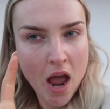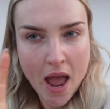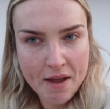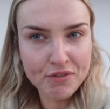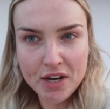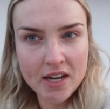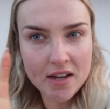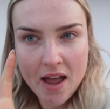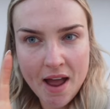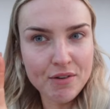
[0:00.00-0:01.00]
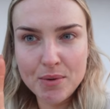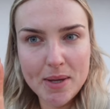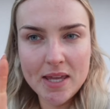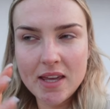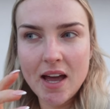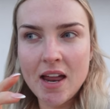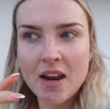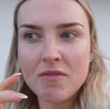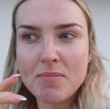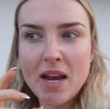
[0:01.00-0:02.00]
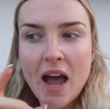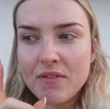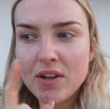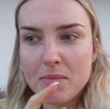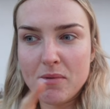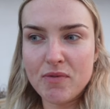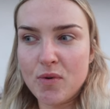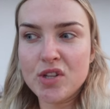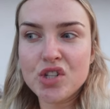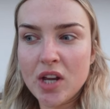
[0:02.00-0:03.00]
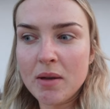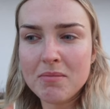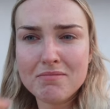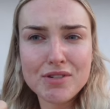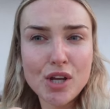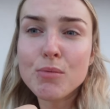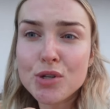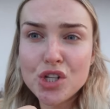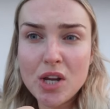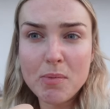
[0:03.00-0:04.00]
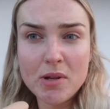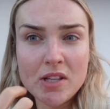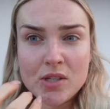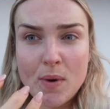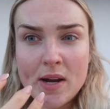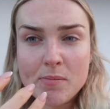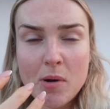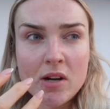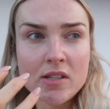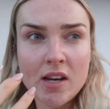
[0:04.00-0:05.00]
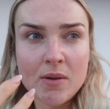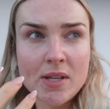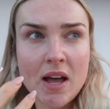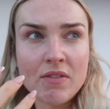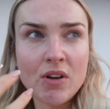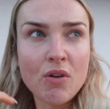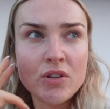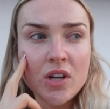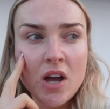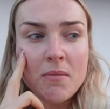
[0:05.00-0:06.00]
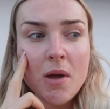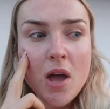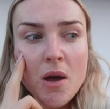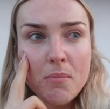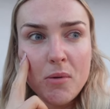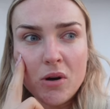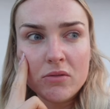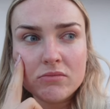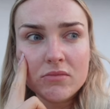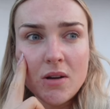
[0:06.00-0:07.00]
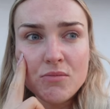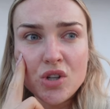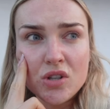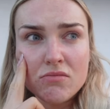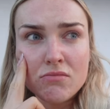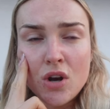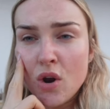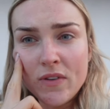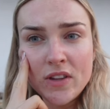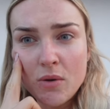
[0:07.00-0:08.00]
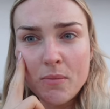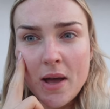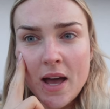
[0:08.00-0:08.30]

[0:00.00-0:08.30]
every week, and I've been having it before the gym. So much cheaper than Squares bars that I was having all the time, but I'm just loving them.